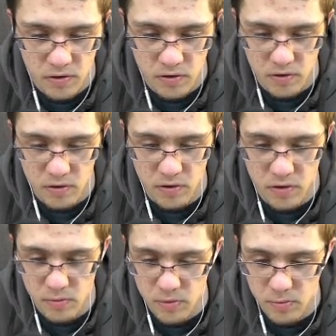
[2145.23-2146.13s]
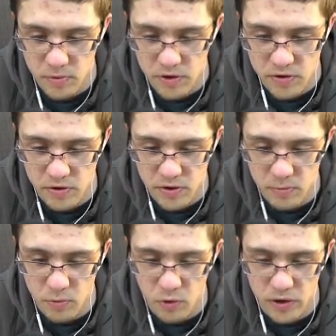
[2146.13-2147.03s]
No, I'm going to delete
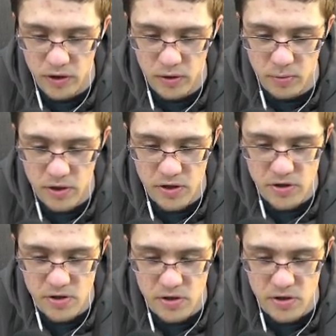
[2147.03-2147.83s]
more here because